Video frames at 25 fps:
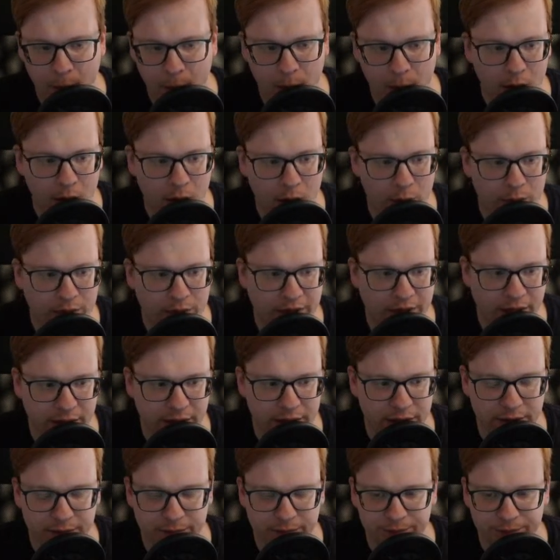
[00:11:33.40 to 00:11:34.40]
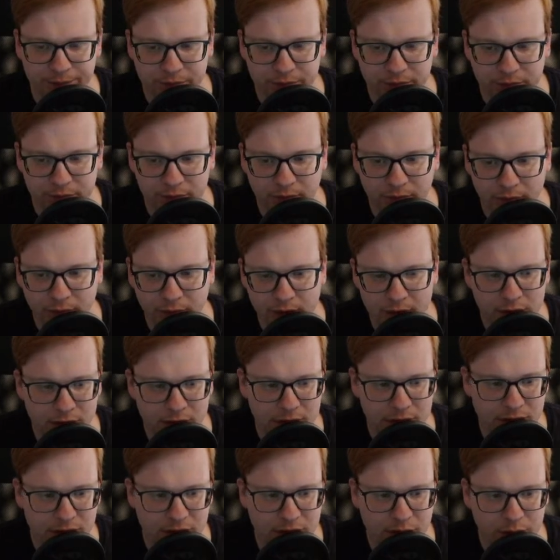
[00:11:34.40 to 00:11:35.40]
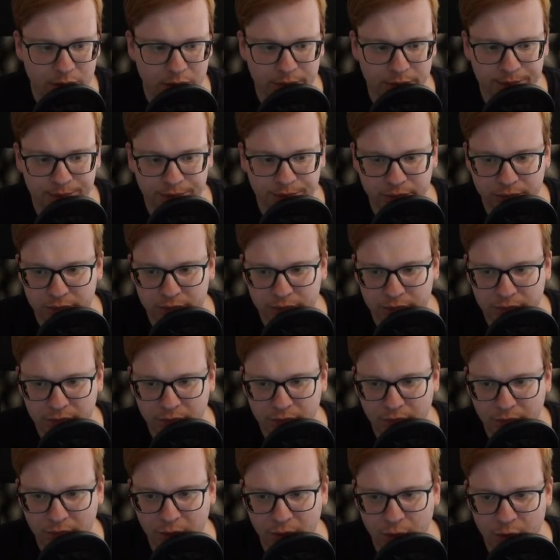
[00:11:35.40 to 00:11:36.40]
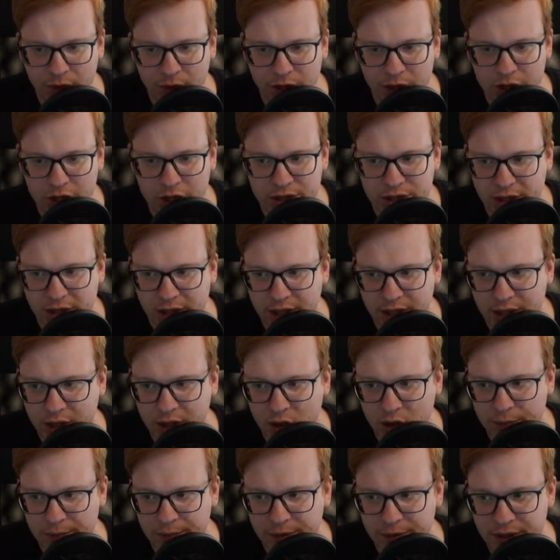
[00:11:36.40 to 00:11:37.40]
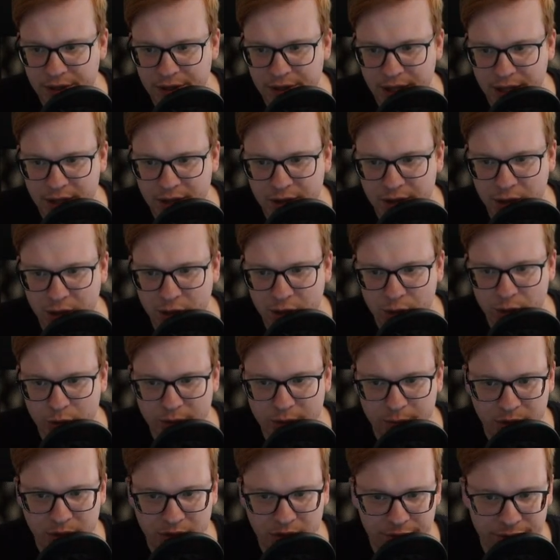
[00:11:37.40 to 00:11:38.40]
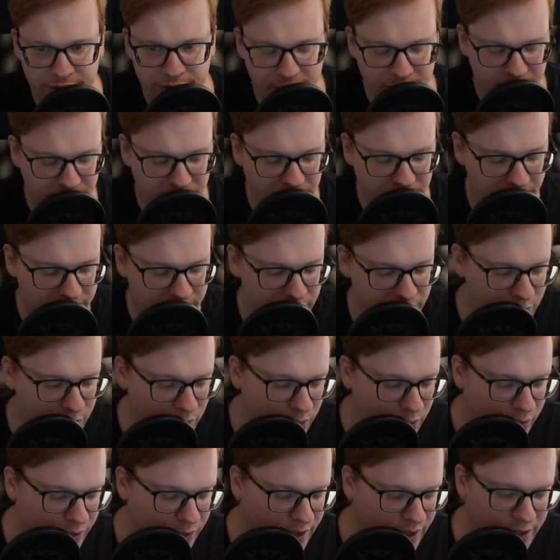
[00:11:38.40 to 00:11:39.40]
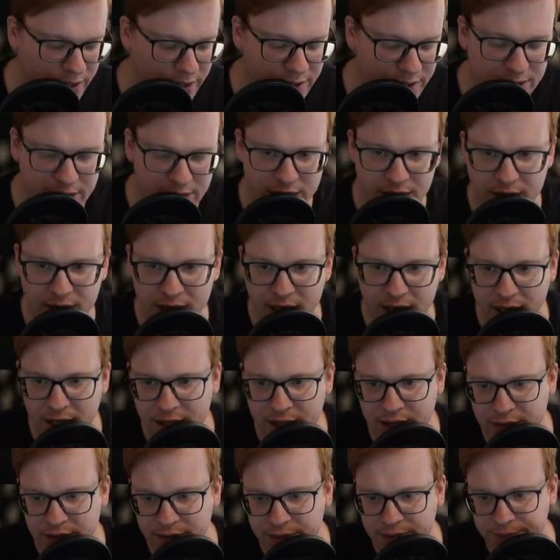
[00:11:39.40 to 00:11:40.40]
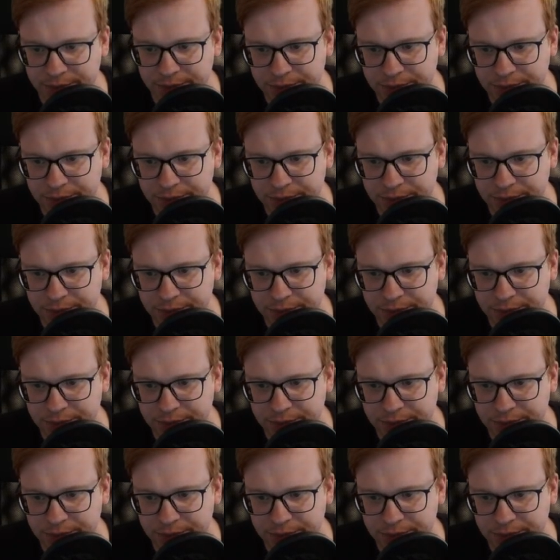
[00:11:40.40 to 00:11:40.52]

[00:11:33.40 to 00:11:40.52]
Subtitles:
Okay, so we just can copy that code above here, as you already see that.